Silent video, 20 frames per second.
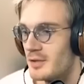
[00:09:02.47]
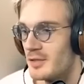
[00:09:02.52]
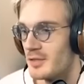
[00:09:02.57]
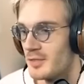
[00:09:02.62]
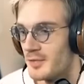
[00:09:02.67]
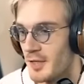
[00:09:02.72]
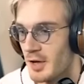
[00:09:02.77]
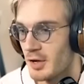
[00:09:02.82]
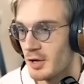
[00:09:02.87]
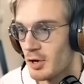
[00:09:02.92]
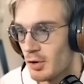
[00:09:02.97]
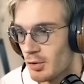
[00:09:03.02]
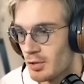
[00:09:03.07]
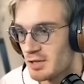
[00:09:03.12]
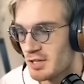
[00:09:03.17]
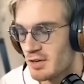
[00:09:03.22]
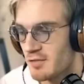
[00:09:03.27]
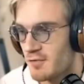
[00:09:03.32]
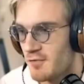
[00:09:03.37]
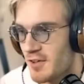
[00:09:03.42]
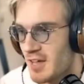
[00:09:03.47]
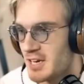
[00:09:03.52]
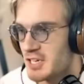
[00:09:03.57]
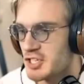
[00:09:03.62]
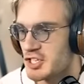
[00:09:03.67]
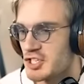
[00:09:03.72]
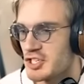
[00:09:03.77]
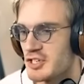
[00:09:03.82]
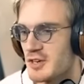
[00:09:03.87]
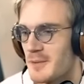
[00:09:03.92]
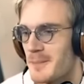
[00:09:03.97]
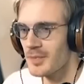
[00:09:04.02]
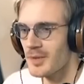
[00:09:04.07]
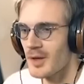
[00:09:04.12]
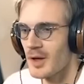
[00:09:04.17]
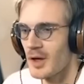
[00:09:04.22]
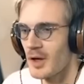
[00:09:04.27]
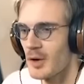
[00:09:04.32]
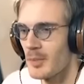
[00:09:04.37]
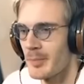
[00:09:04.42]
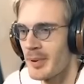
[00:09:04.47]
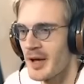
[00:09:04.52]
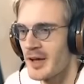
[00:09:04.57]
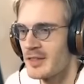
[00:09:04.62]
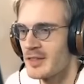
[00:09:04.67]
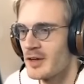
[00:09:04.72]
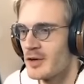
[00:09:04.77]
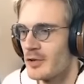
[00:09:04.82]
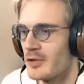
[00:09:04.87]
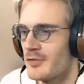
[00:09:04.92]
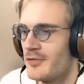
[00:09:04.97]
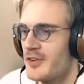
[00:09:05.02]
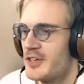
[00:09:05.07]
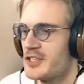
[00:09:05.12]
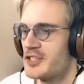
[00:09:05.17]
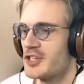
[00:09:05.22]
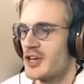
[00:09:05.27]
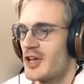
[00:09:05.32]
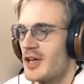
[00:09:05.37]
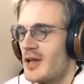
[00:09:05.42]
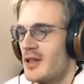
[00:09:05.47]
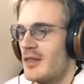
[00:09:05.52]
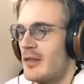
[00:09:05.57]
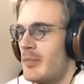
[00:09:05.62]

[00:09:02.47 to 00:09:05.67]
The golden fish! Combine the goldfish and